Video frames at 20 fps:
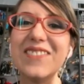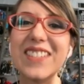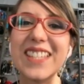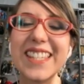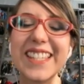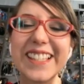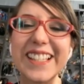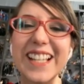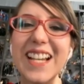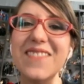
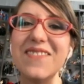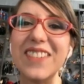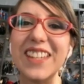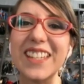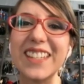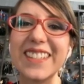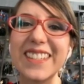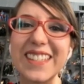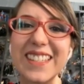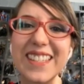even slam
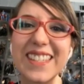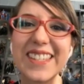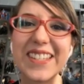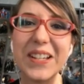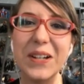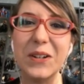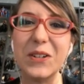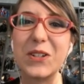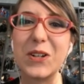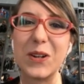this. It's
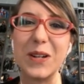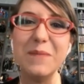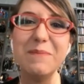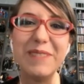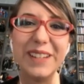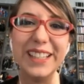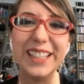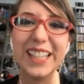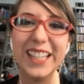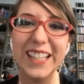so
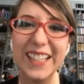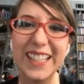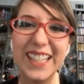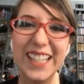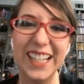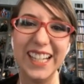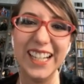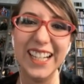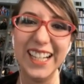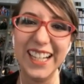creepy
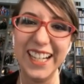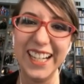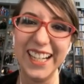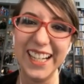looking.